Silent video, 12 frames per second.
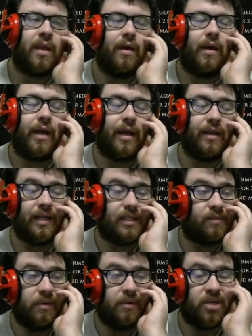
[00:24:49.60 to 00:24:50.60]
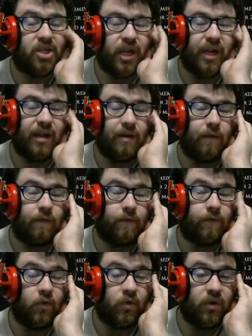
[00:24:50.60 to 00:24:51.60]
And that's pretty much it
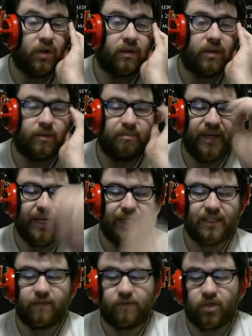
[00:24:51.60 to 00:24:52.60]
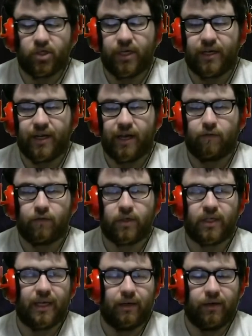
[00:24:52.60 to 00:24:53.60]
for the passive tree. Now for
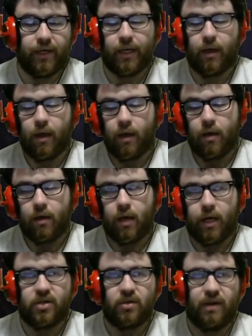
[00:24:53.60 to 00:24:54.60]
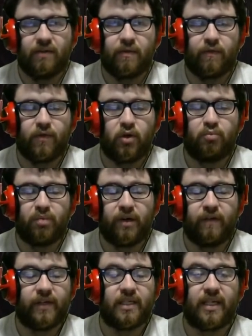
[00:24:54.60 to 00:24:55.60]
gearing, I do have a few
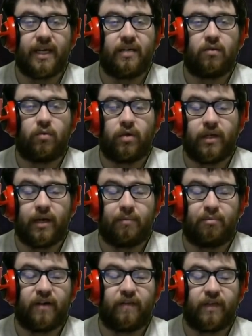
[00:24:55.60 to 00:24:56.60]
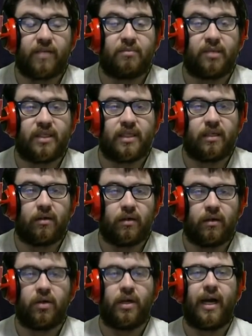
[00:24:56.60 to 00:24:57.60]
perfect well, not perfect, but still
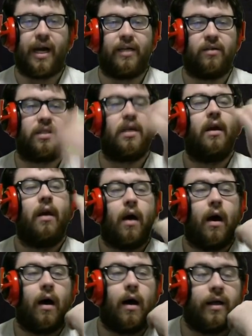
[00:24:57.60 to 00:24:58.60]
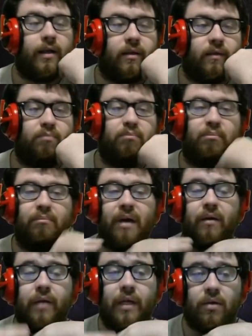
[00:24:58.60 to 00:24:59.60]
good idols.
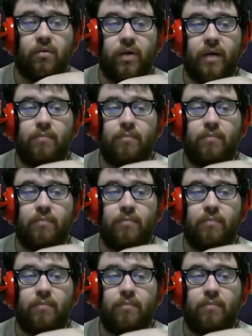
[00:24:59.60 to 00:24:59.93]
Melee crit